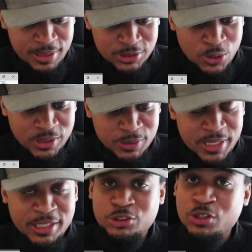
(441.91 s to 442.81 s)
is going to
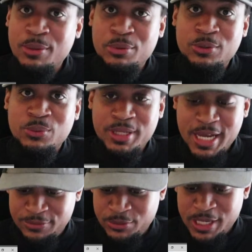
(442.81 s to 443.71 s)
be in trouble
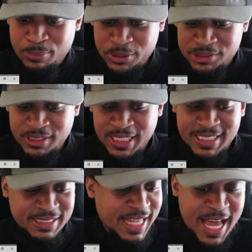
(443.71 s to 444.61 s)
whenever a person
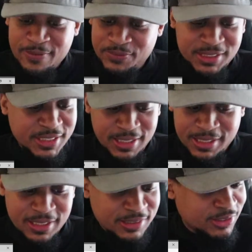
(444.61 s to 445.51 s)
is not
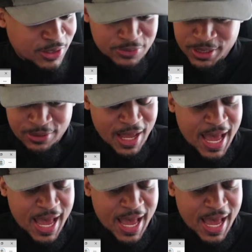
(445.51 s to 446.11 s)
fiscally conservative.